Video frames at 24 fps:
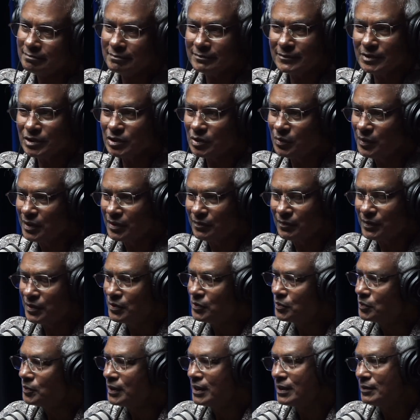So we
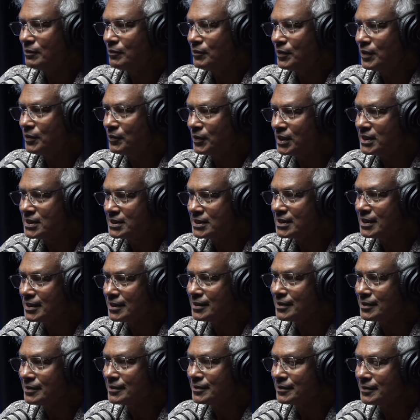withdrew and we were registered.
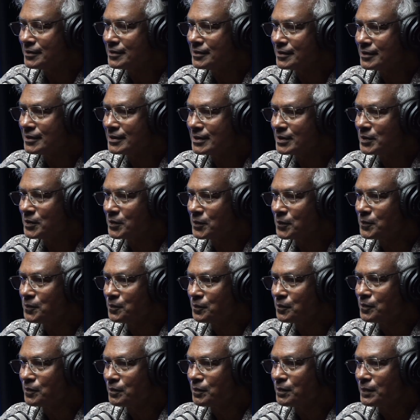So
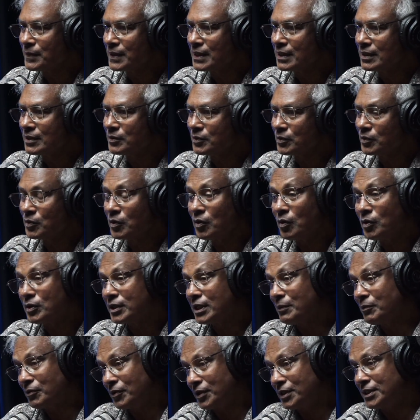it took a long
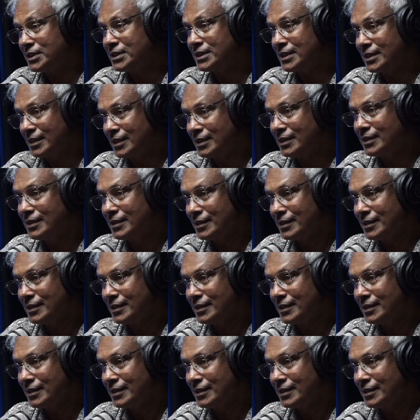time to register.